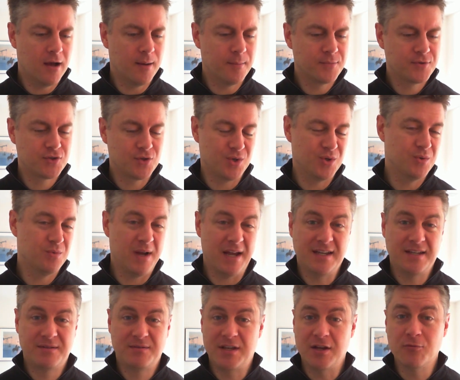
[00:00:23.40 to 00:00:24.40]
So I
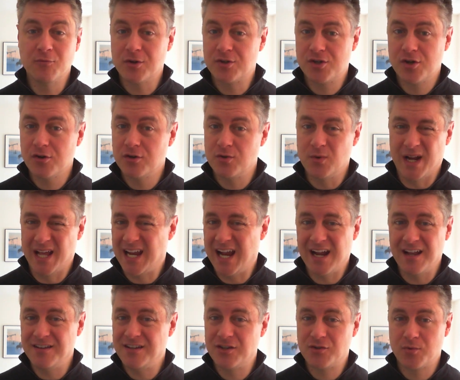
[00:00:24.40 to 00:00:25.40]
didn't return to it, I
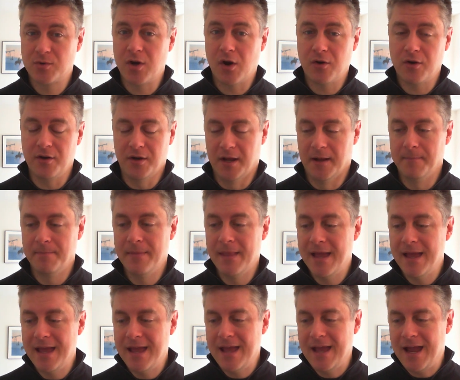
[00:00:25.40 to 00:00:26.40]
kind of disregarded it.
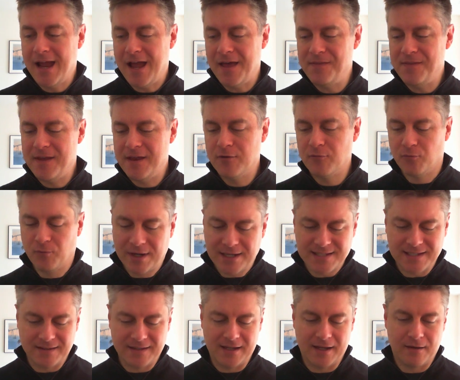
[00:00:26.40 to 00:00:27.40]
And then
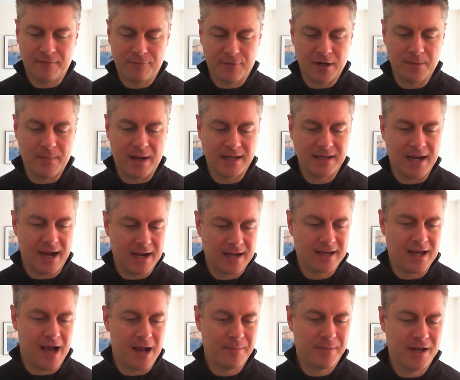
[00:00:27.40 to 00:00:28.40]
recently a friend of mine got a
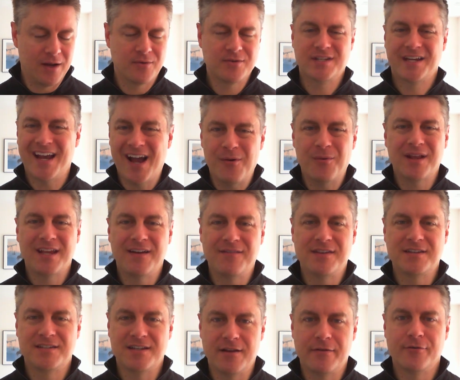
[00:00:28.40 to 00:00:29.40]
copy and I was like, I want to give
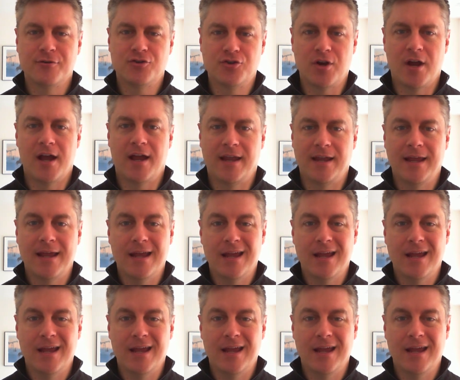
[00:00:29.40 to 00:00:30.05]
this another try.